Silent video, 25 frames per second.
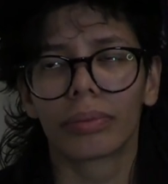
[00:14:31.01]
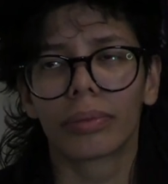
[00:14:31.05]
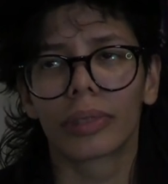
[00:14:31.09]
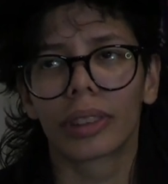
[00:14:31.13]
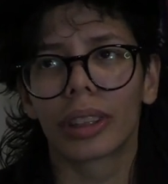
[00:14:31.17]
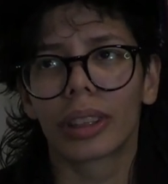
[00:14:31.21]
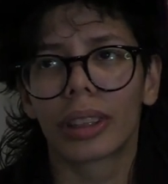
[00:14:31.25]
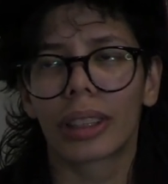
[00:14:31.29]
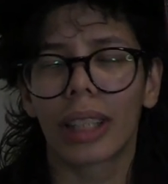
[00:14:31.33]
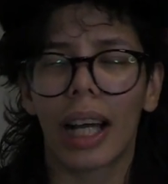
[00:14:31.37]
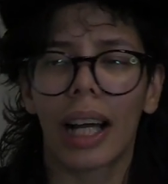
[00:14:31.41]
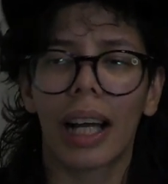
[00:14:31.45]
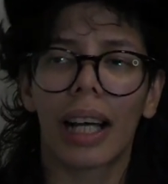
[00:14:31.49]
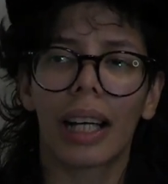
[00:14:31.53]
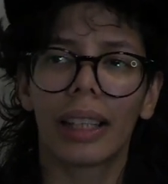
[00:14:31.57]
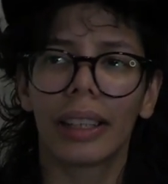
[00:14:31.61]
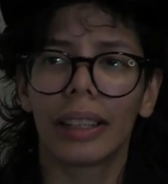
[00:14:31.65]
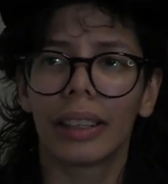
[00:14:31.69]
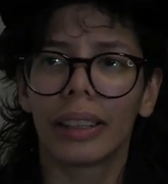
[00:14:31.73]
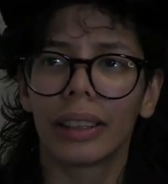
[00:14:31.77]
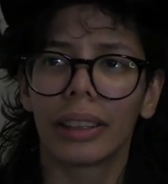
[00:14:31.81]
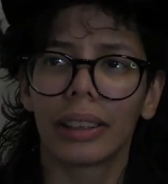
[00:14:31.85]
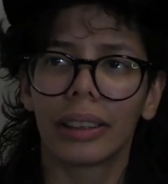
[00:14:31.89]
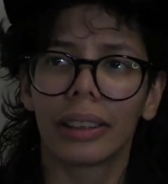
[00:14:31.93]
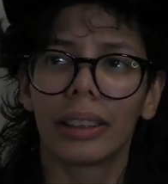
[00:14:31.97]
to
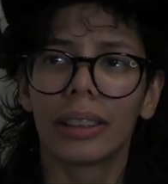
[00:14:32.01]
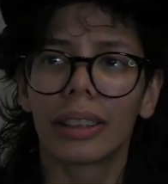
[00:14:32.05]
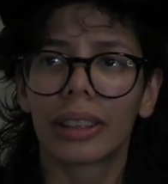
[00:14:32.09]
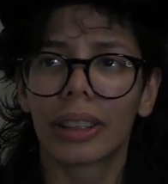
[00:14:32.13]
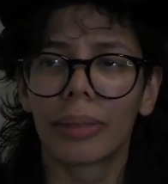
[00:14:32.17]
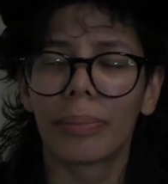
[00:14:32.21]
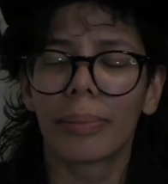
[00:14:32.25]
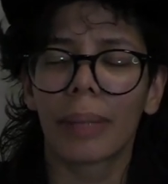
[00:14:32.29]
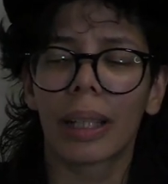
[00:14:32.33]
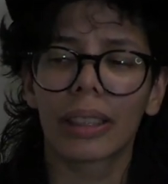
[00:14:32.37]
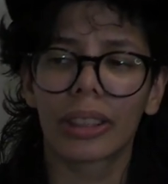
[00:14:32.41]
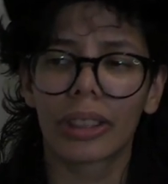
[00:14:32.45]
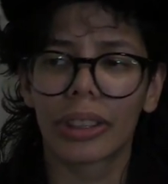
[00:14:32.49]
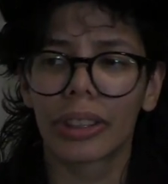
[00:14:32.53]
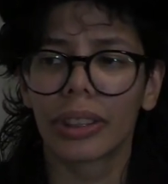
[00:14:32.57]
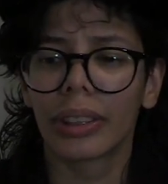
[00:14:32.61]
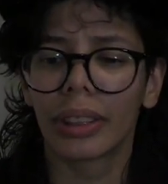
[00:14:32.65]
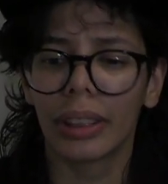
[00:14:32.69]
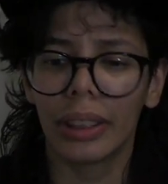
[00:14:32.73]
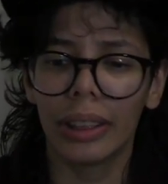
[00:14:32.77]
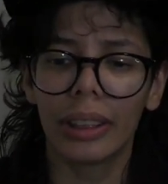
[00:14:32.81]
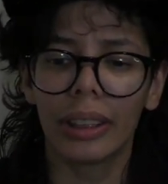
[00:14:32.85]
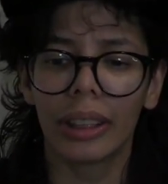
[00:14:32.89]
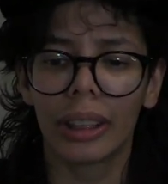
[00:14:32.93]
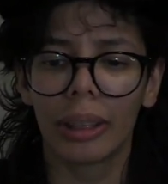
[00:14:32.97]
tie into
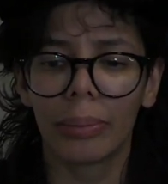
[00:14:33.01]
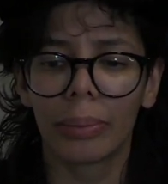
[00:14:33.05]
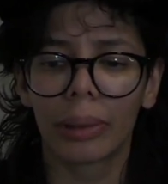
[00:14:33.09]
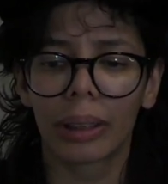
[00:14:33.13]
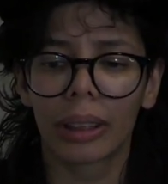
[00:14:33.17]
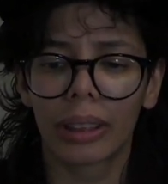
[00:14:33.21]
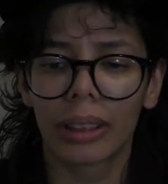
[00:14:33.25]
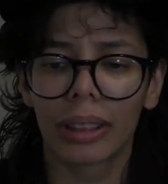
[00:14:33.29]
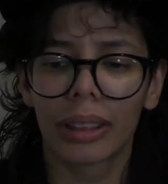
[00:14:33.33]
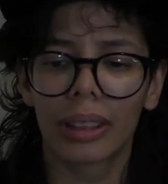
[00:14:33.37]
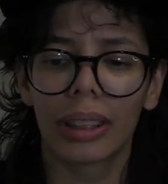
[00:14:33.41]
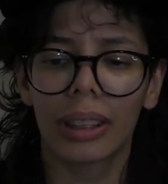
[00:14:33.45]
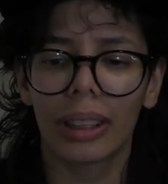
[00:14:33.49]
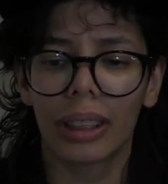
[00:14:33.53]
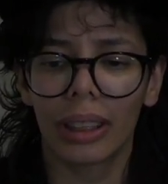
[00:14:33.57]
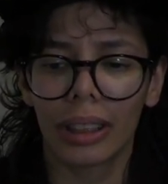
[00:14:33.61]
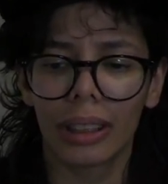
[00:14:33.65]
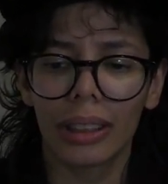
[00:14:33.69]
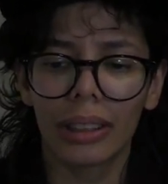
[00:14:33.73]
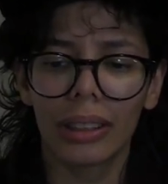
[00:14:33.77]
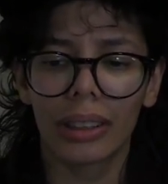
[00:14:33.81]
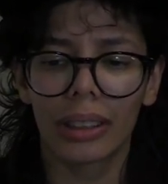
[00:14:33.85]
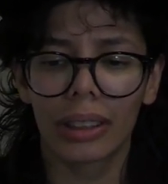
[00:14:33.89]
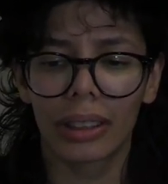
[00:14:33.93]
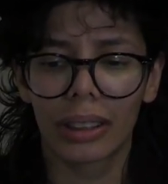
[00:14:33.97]
masculinity, because it
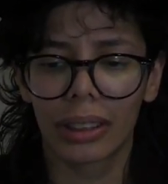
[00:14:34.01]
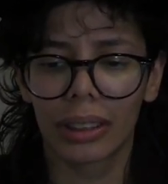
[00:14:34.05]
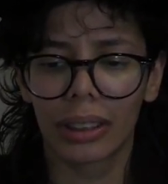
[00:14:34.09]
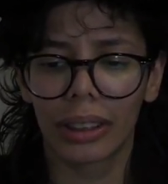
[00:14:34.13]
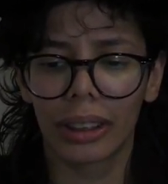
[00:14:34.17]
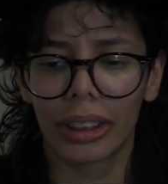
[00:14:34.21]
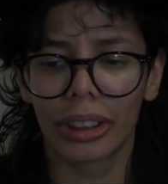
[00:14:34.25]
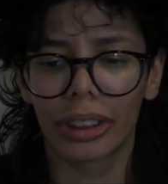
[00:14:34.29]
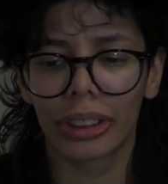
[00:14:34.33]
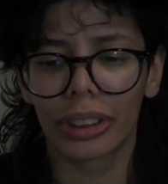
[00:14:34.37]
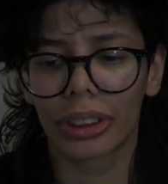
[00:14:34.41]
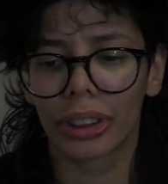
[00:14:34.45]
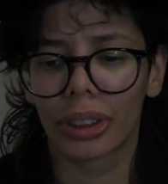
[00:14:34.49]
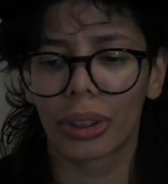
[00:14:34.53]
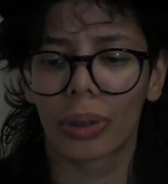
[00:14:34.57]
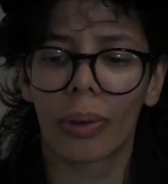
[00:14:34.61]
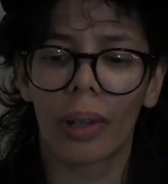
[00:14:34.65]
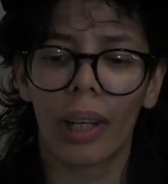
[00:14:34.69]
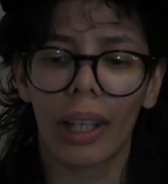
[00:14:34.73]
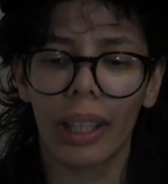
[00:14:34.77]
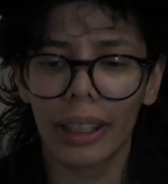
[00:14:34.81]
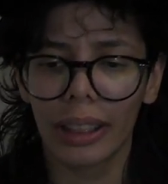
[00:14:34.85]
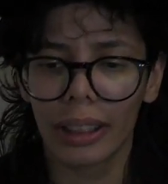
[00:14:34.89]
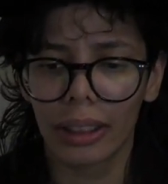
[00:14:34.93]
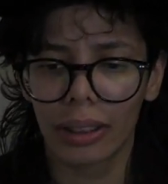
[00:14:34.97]
is
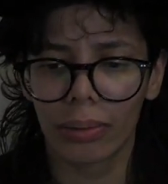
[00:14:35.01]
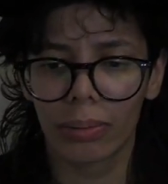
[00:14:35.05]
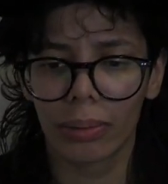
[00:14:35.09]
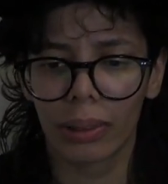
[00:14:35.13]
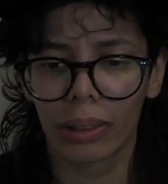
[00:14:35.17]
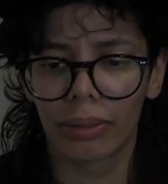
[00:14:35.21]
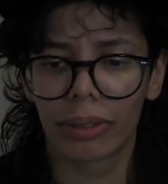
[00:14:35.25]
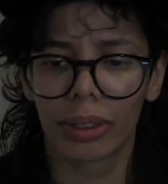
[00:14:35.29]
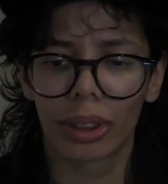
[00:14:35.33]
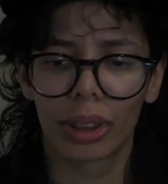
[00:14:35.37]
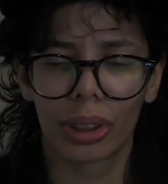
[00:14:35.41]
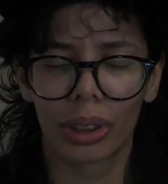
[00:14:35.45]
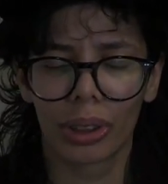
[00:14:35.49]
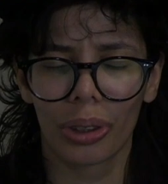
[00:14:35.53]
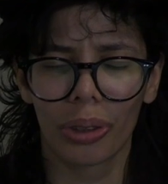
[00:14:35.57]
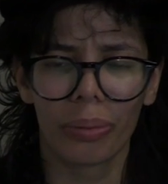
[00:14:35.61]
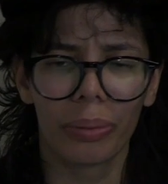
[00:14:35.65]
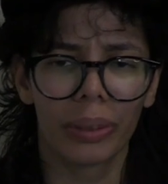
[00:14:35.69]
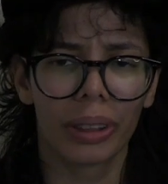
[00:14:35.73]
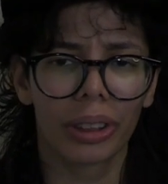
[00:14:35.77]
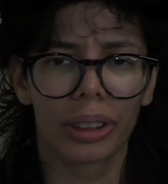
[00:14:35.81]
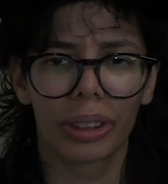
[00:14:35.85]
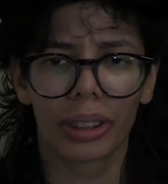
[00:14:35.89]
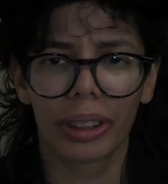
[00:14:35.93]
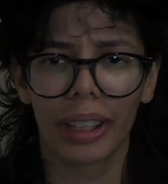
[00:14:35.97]
intertwined with so
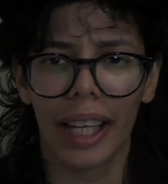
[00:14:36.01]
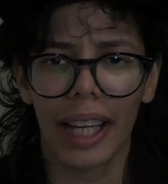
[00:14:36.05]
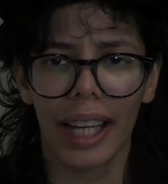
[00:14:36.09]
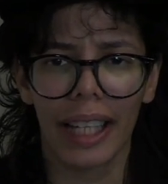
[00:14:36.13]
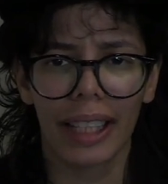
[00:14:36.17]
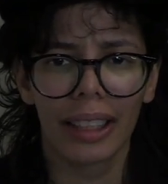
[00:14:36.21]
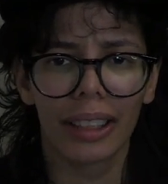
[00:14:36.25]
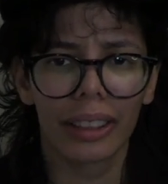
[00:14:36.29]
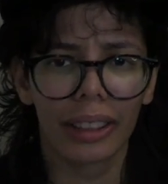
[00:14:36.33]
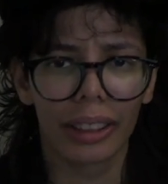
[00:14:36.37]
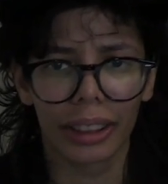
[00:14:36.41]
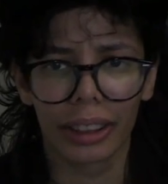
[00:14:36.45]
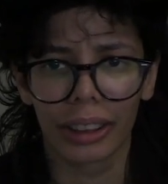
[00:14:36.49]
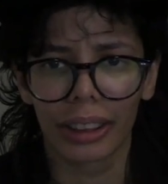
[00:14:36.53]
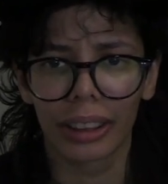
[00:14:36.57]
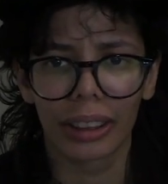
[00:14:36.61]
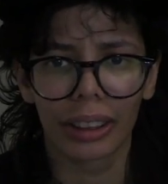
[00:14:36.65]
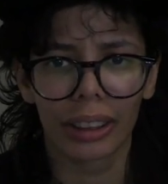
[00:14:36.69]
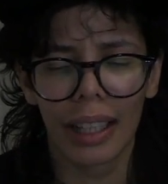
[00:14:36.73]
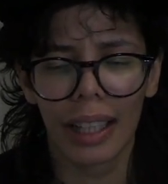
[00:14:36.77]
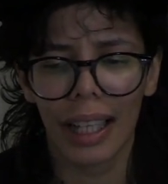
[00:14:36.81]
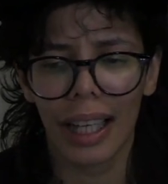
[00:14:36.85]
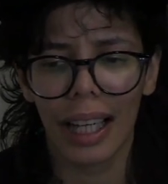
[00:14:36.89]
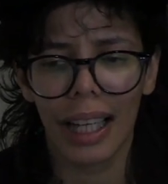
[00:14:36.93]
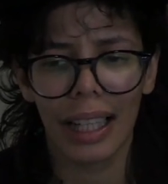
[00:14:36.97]
much anger,
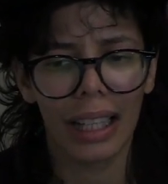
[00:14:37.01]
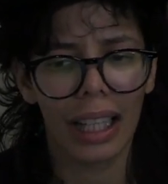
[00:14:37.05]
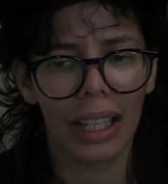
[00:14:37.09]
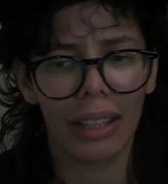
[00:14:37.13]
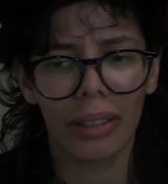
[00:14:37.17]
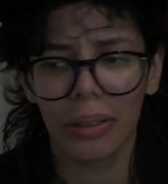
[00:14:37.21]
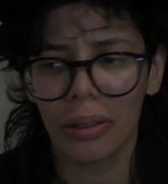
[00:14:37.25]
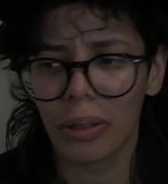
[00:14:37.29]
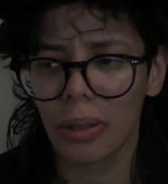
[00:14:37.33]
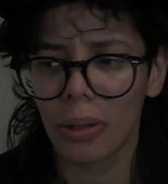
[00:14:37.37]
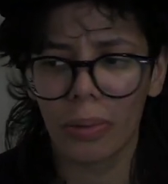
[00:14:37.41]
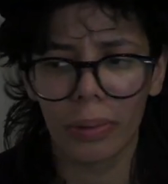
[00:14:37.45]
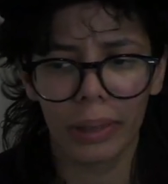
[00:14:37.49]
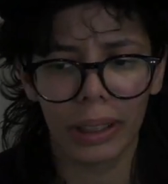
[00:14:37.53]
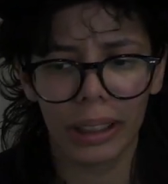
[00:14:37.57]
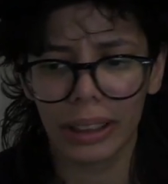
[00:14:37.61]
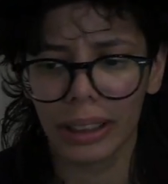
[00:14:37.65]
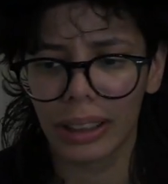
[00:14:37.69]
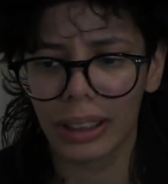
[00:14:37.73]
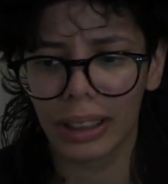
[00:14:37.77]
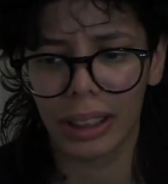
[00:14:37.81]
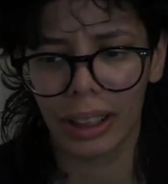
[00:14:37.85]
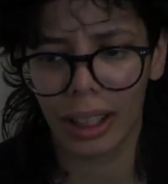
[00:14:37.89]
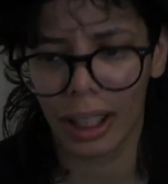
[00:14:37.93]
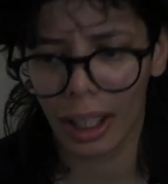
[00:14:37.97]
and I don't know where
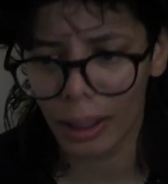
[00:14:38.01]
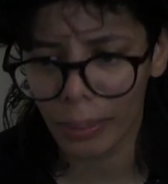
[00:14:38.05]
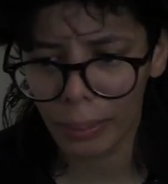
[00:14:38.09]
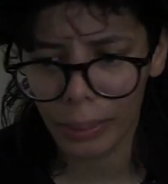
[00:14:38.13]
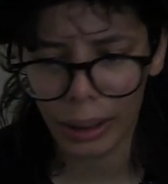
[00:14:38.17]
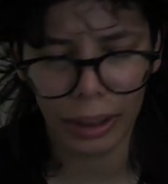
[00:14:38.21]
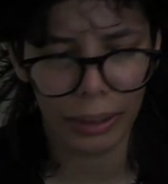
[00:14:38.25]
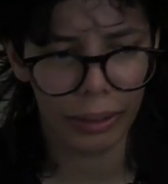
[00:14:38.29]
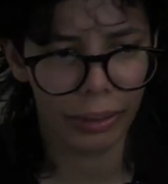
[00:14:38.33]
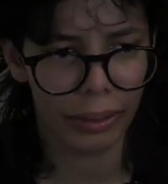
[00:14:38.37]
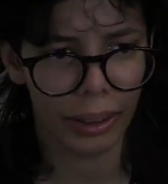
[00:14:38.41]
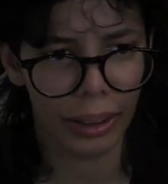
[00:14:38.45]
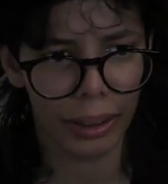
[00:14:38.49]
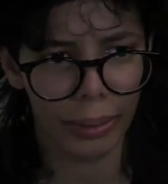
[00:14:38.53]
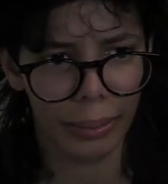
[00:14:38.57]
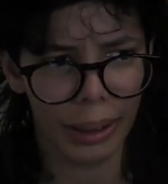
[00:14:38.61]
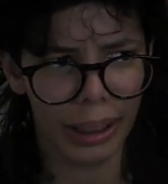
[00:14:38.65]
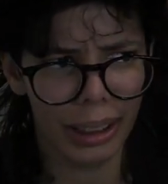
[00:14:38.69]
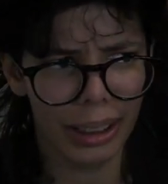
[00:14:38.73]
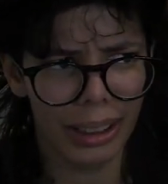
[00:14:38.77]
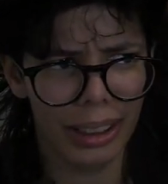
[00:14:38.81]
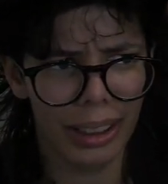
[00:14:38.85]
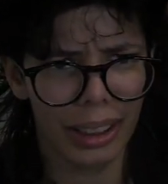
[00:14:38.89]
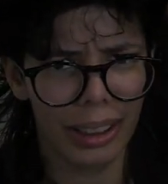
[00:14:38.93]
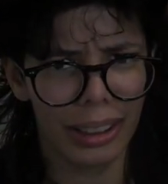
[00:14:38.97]
it's coming from, and
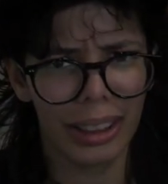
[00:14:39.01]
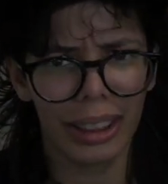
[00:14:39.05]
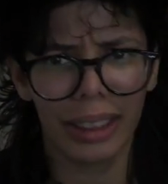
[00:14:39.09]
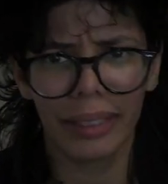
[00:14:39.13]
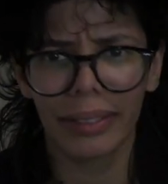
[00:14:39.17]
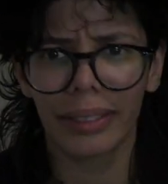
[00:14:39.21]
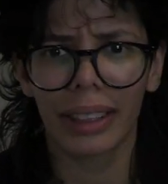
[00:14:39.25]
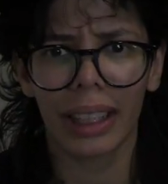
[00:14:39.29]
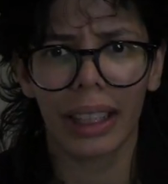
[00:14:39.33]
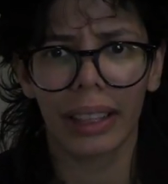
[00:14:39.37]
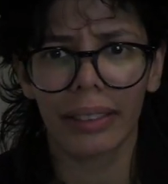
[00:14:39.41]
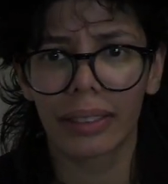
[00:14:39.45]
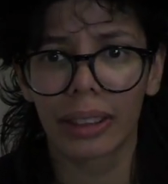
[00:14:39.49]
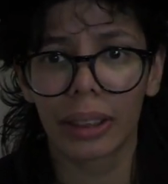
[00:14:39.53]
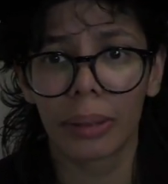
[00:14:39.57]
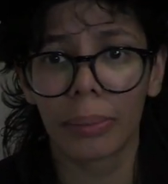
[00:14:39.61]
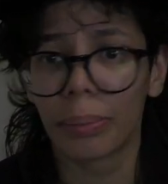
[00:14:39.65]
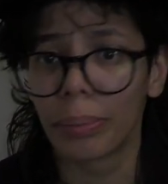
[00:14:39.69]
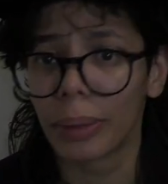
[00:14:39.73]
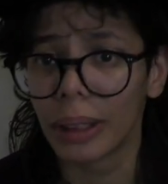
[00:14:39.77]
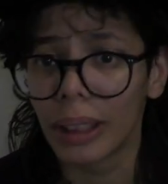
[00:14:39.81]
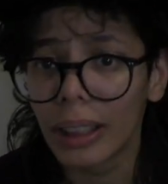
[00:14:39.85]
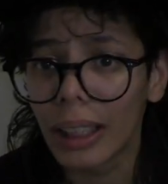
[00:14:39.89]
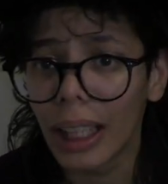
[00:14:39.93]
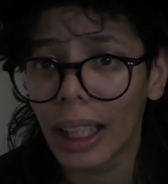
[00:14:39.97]
it doesn't even have to
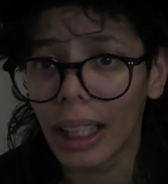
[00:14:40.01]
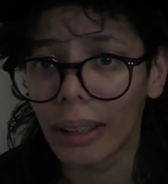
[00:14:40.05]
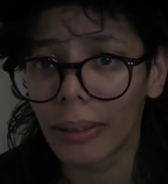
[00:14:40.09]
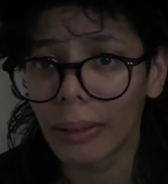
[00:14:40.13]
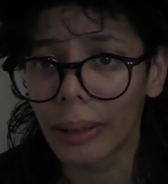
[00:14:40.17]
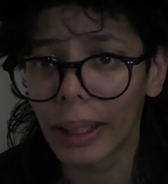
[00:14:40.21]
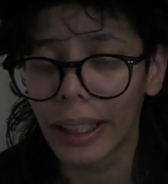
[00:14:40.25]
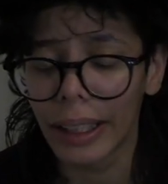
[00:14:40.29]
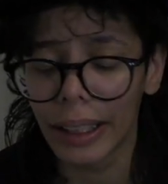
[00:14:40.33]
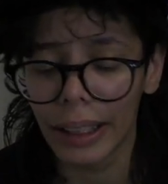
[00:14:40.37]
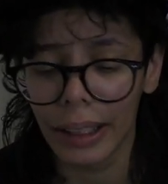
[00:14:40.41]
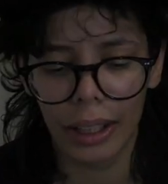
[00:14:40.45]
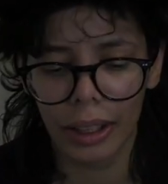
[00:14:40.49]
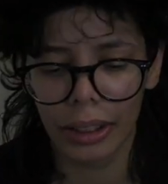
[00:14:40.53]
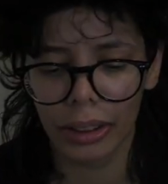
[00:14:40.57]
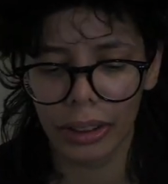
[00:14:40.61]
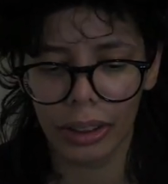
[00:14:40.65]
be that way.